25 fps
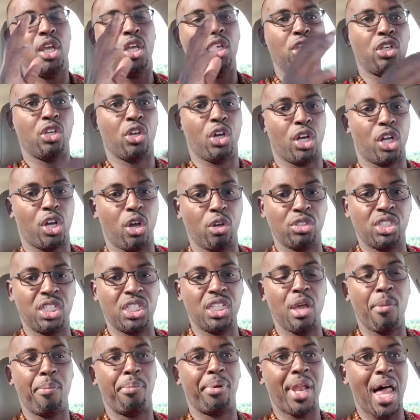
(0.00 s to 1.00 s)
You're going to go to
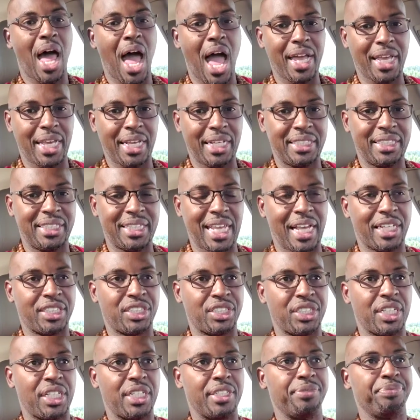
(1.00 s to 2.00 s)
your blogging
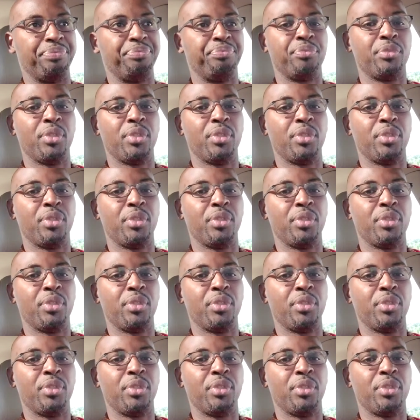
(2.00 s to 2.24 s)
section